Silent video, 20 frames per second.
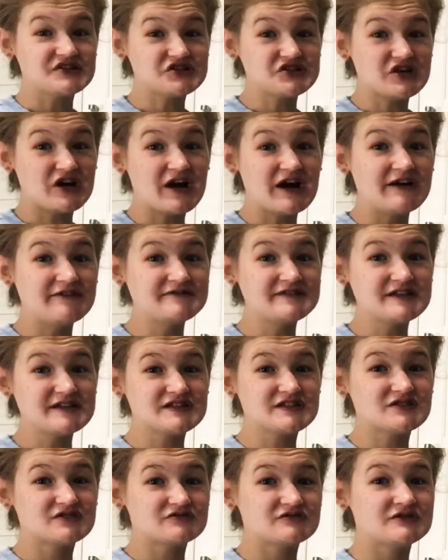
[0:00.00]
soft,
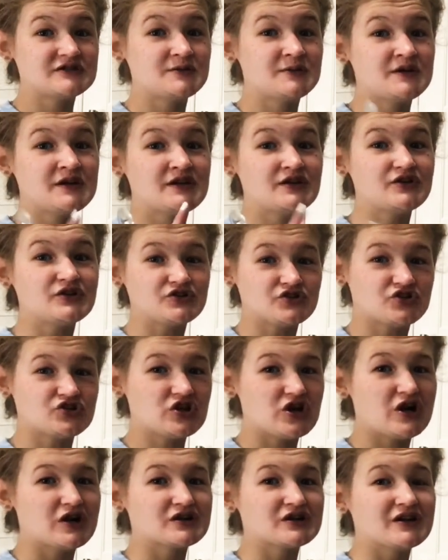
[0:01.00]
it's creamy, there's
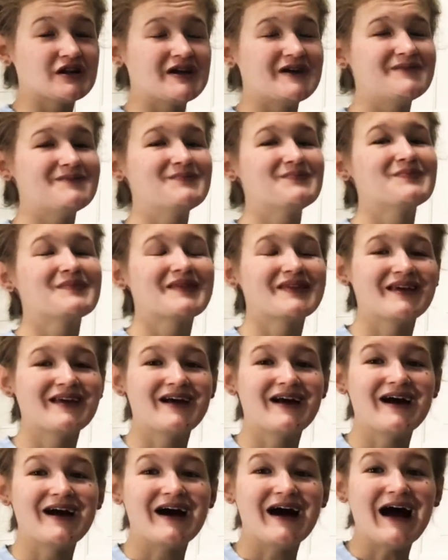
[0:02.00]
chocolate.
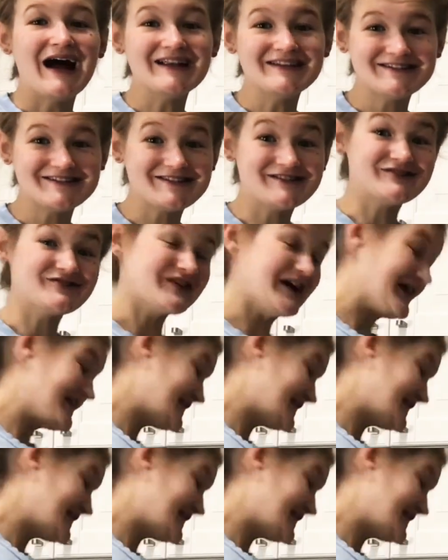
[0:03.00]
I need to try